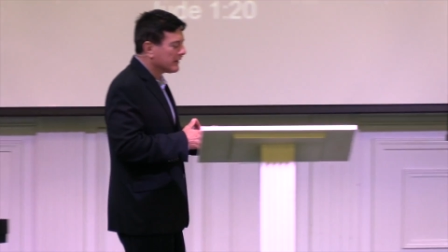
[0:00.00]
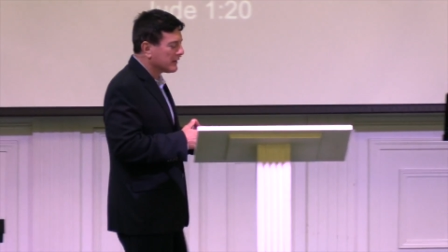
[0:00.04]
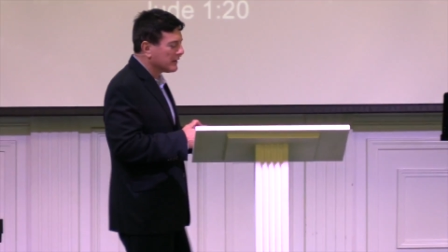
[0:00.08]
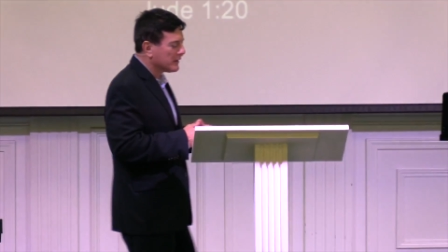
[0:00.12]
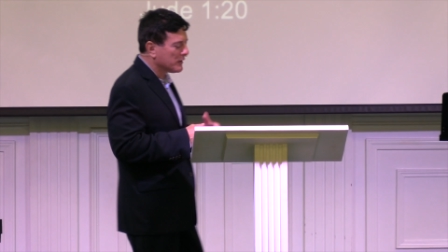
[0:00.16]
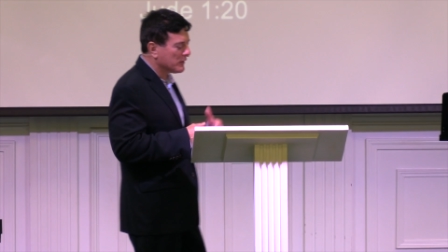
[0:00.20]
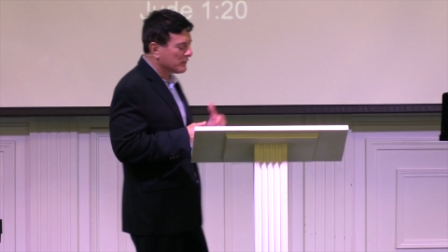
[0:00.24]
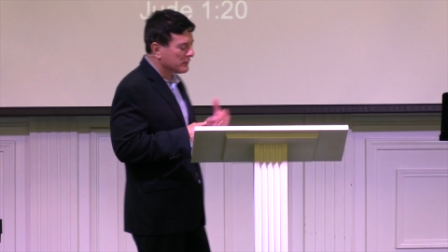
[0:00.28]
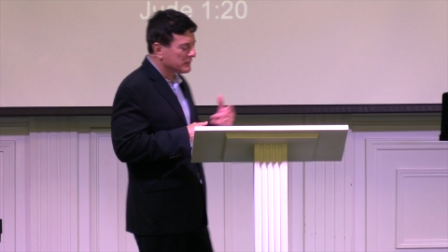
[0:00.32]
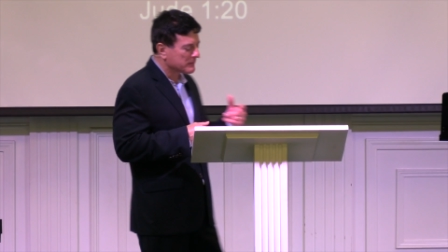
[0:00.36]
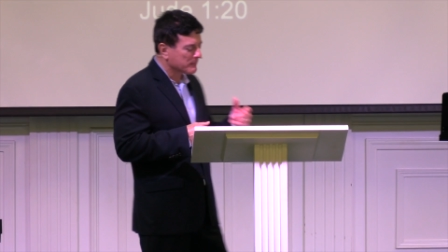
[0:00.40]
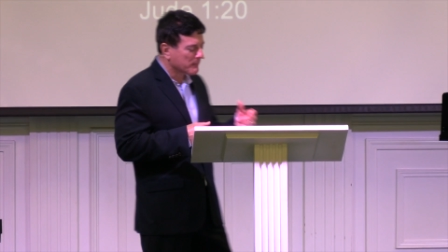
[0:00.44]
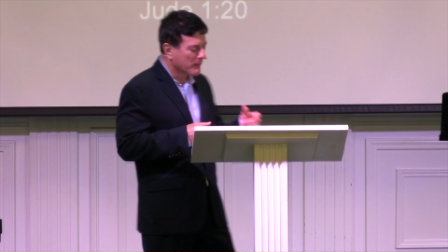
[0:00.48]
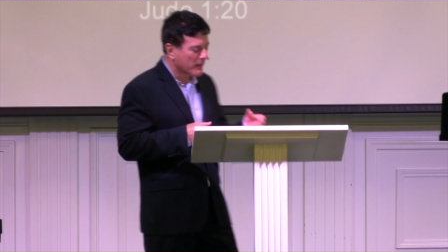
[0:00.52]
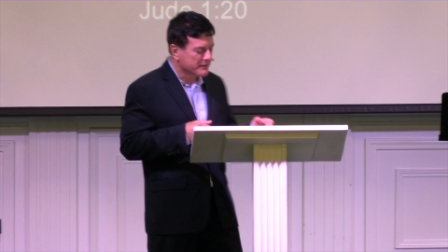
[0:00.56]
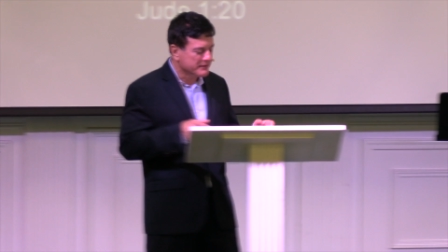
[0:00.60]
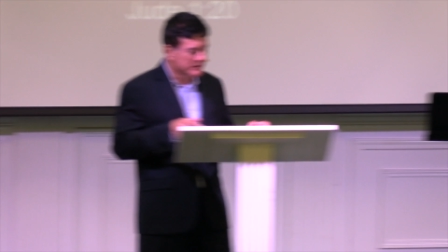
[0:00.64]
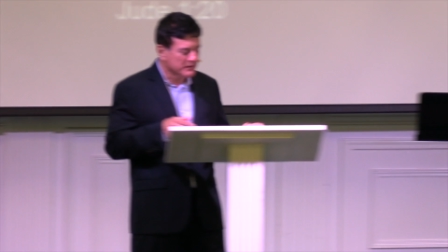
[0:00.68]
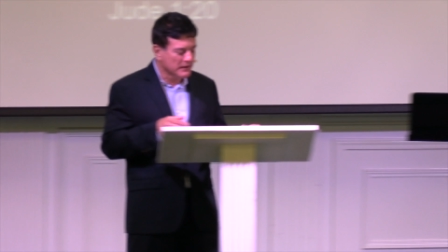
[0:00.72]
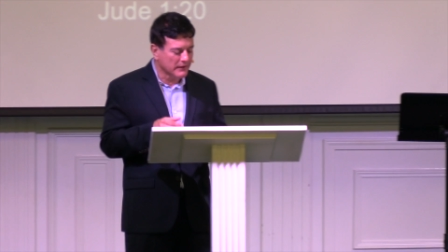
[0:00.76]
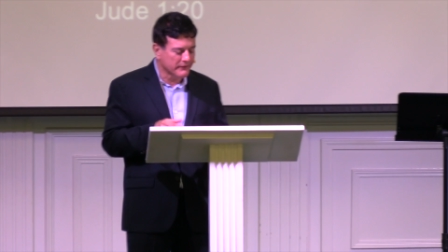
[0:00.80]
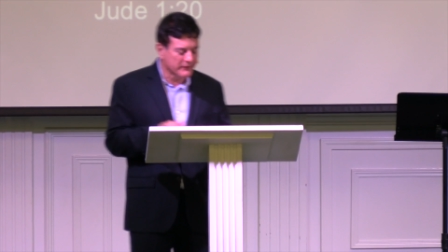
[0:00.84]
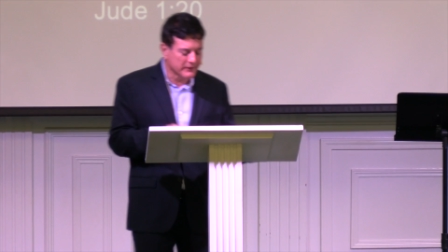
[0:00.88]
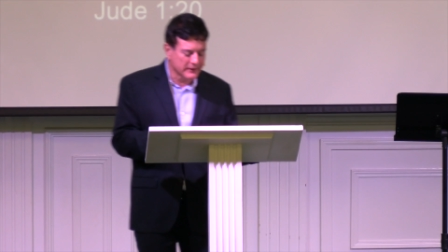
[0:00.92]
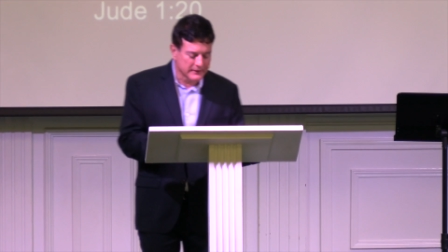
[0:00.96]
to do as much
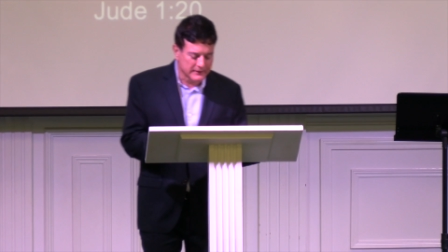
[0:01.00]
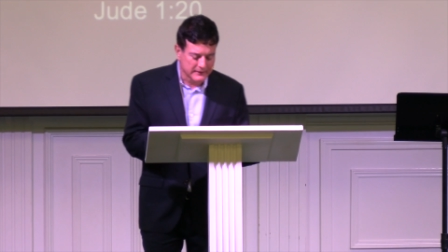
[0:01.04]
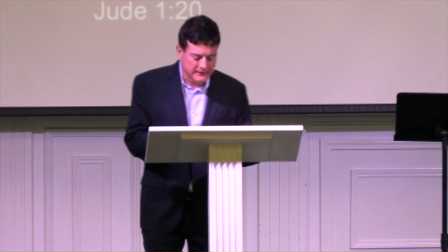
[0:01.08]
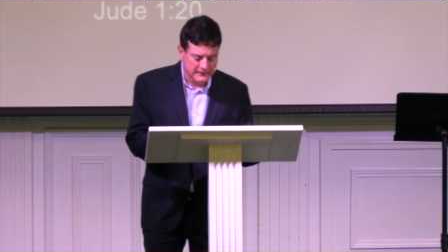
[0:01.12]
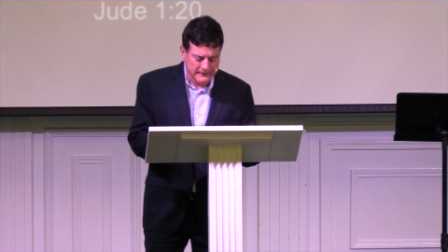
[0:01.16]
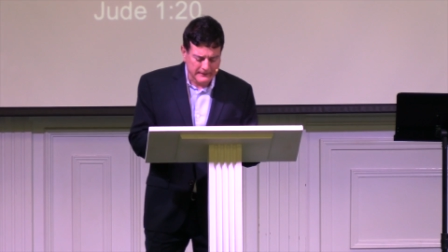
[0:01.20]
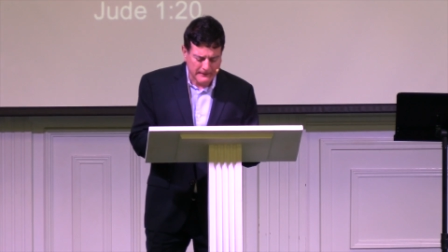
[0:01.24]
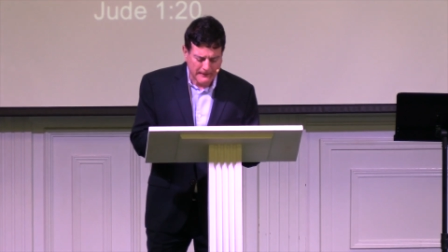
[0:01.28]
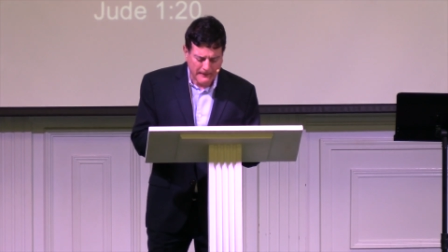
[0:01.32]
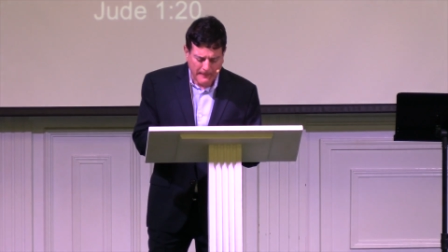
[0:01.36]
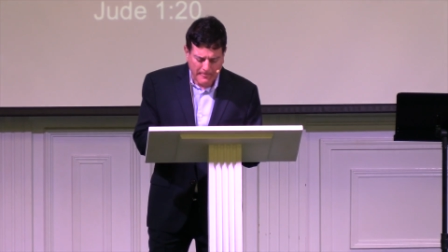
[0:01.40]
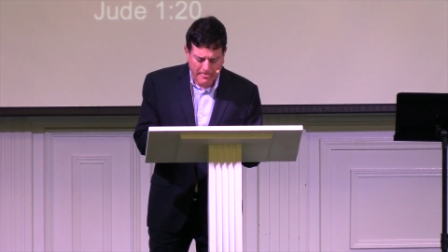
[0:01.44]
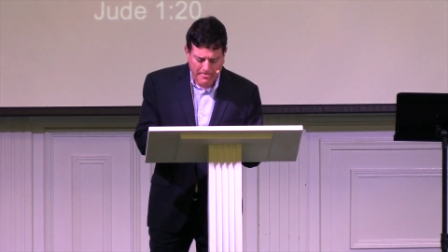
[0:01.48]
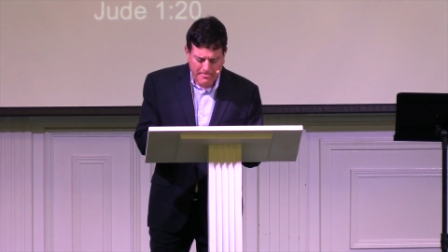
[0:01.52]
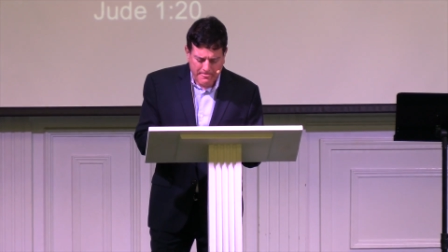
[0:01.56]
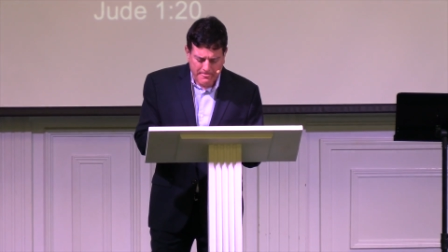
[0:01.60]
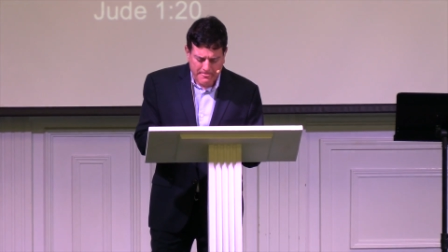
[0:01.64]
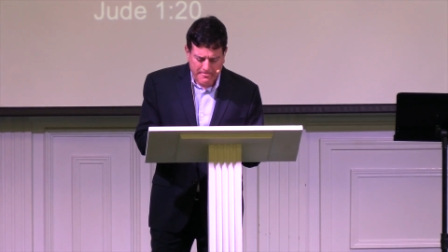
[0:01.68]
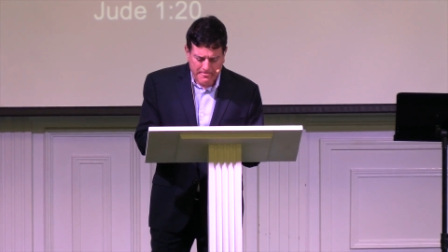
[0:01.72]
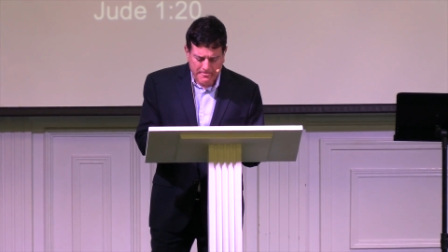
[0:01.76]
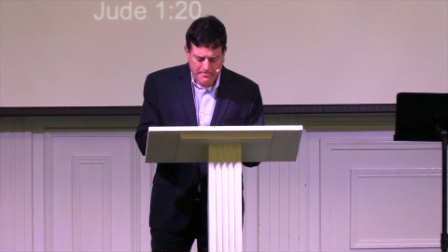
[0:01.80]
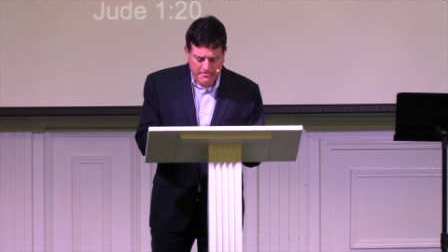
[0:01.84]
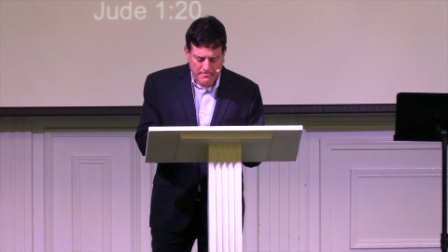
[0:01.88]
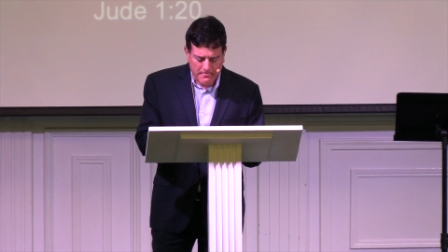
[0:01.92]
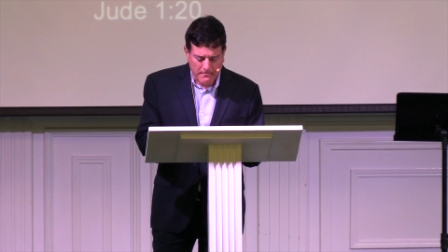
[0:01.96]
of it
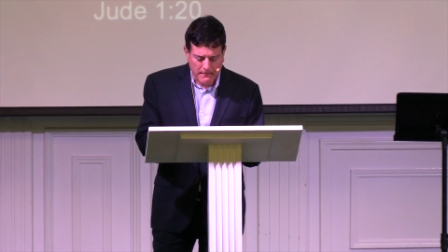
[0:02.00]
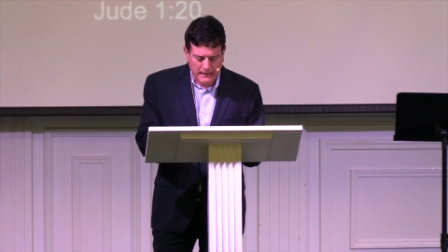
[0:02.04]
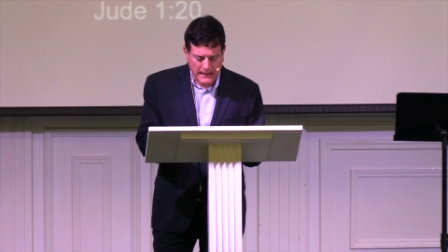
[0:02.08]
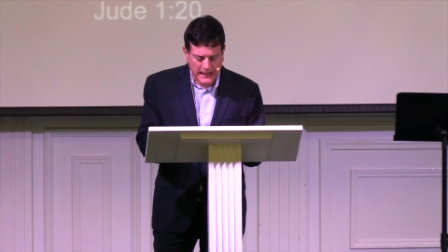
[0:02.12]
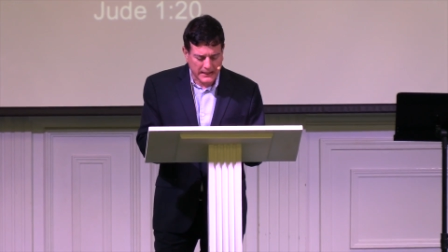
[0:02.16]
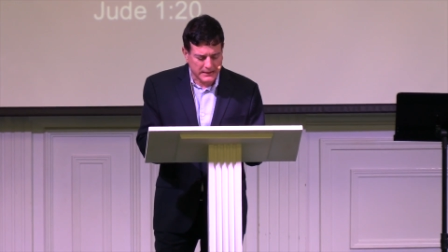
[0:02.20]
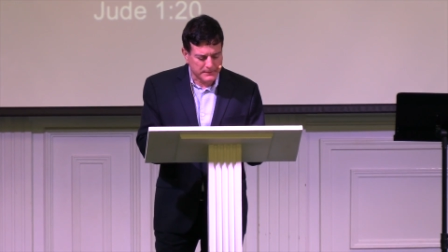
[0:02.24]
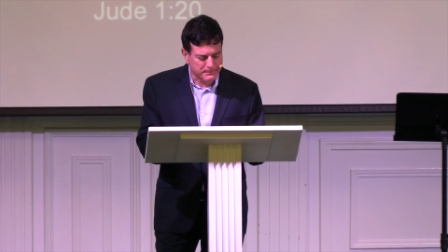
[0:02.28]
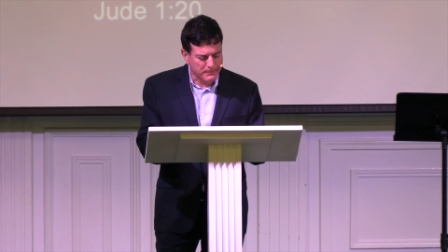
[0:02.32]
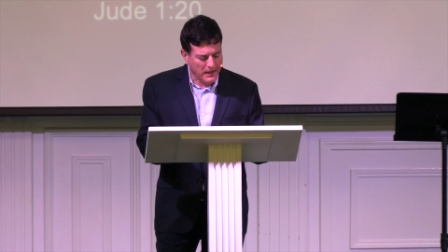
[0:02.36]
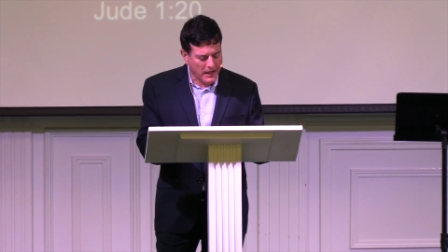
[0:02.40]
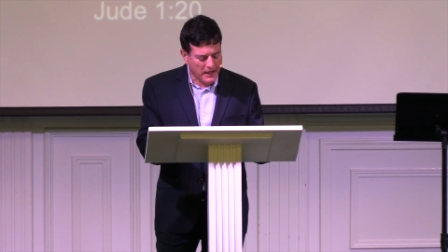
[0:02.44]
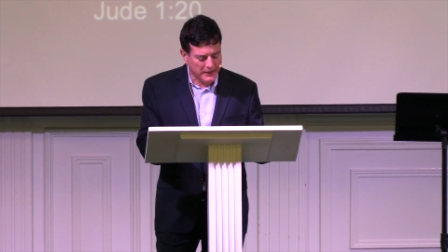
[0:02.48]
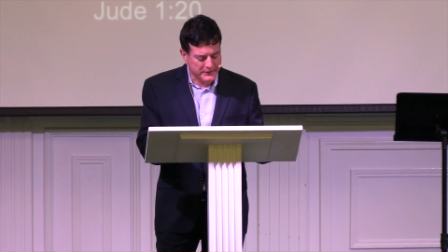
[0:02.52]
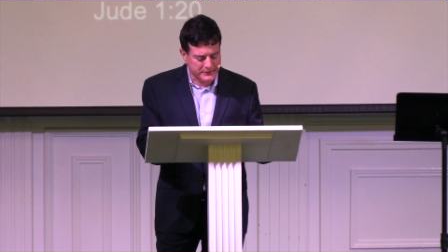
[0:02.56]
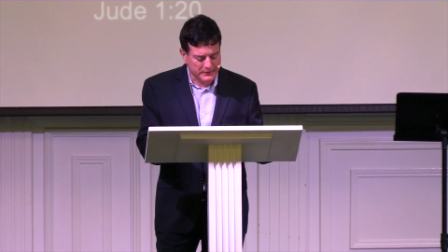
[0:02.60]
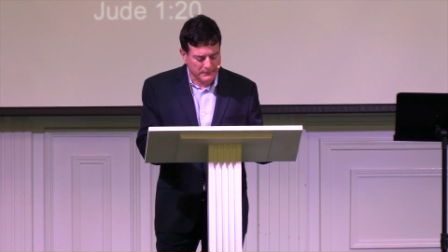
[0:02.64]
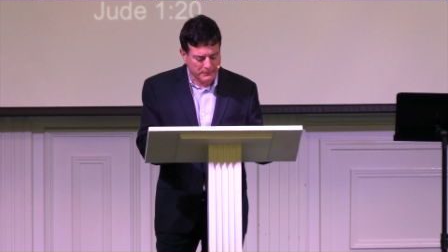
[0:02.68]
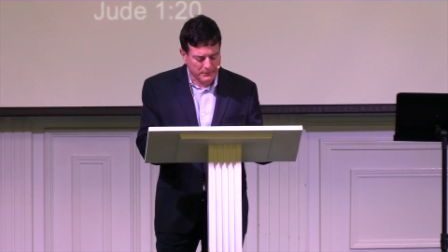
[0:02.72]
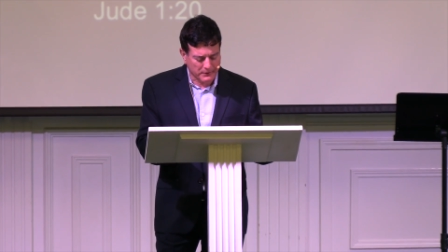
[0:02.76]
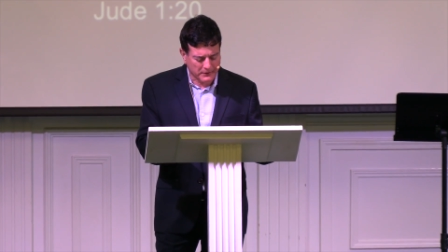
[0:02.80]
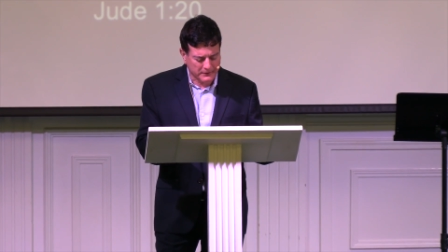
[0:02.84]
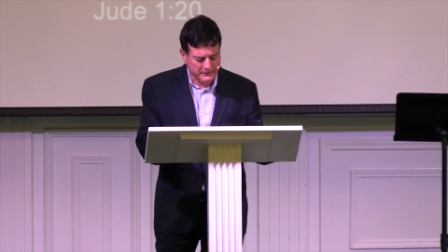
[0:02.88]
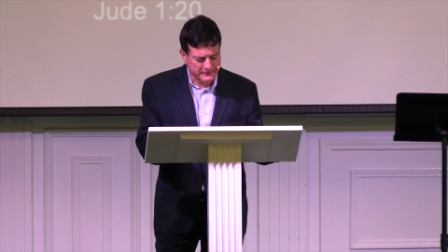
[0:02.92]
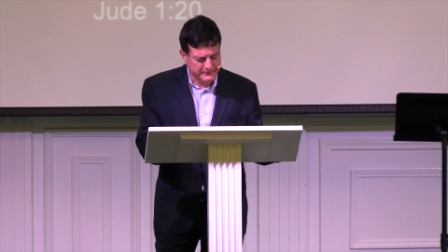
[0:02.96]
as
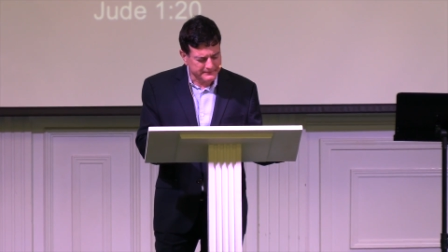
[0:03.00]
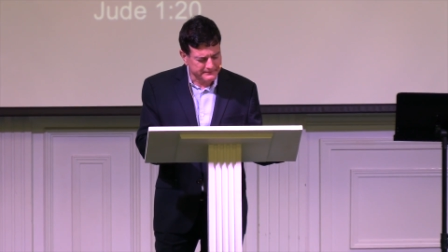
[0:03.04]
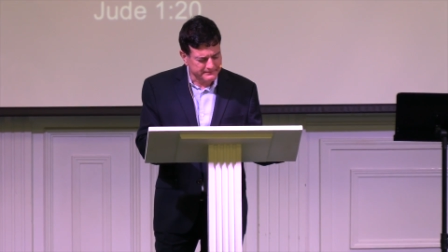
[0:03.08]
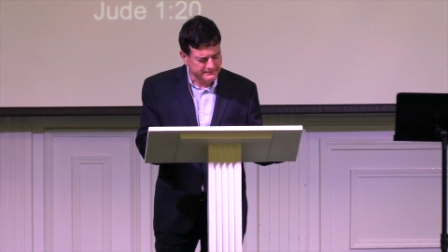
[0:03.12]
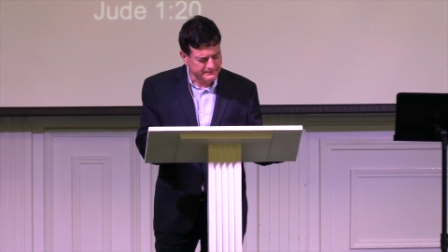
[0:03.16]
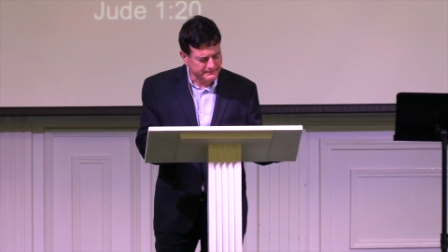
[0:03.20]
possible.